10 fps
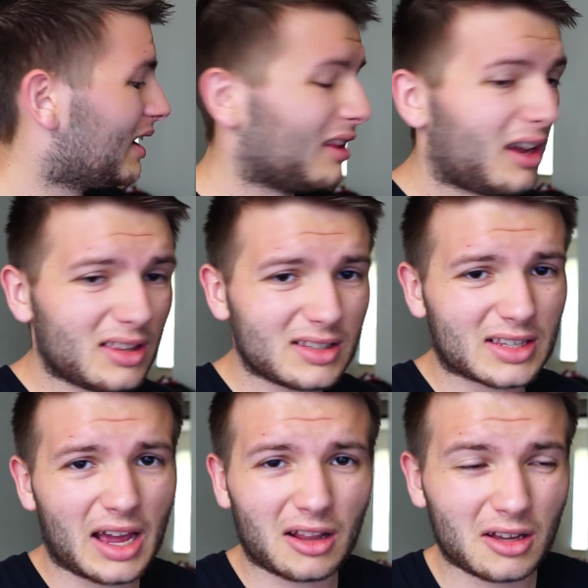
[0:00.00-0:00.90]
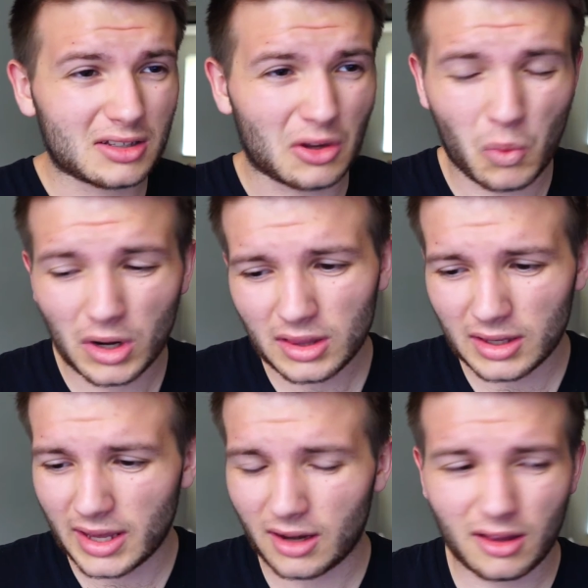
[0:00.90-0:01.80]
A lot of these catalogs, like one of
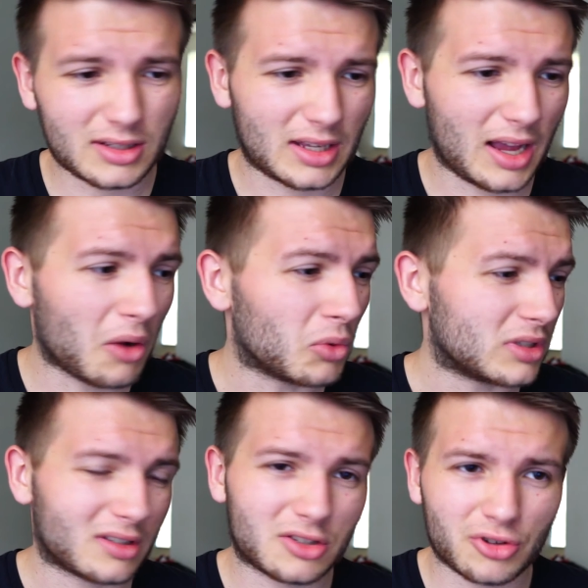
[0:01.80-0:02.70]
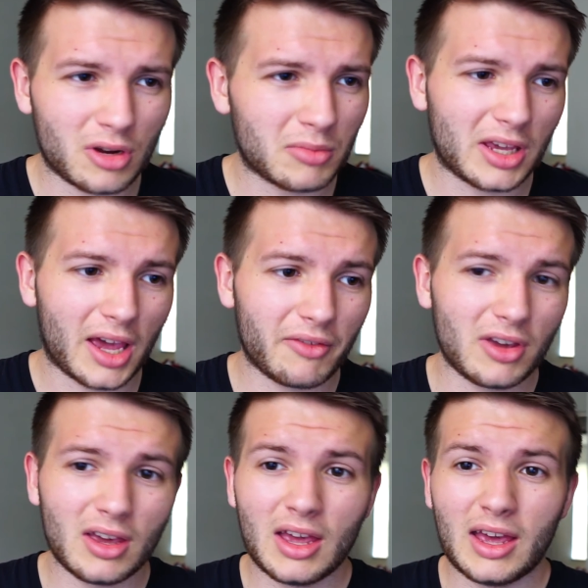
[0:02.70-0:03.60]
the catalogs I got was extremely
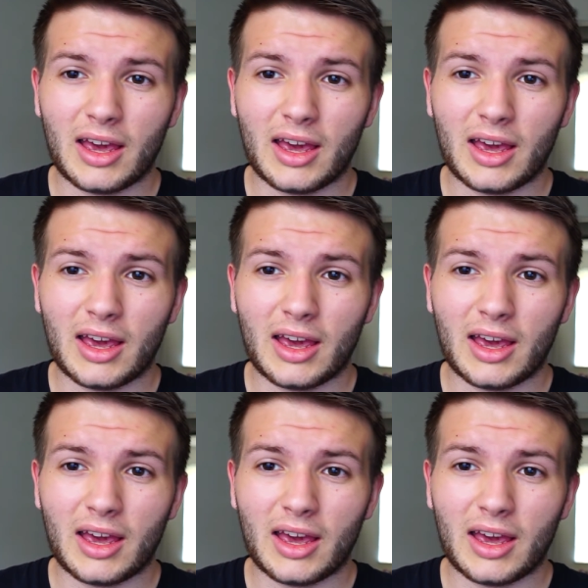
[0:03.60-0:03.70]
heavy,